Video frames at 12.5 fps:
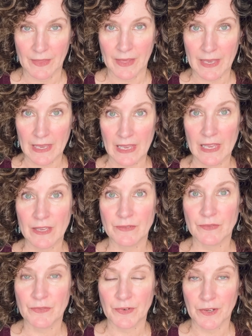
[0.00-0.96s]
key
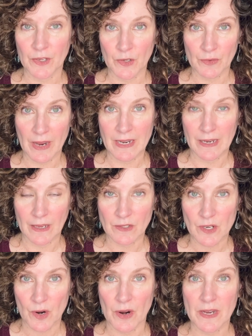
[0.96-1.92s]
for you right now,
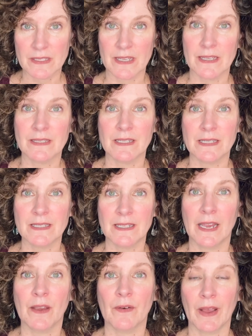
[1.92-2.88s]
Taurus, is to
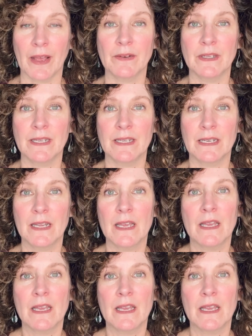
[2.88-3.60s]
stay grounded,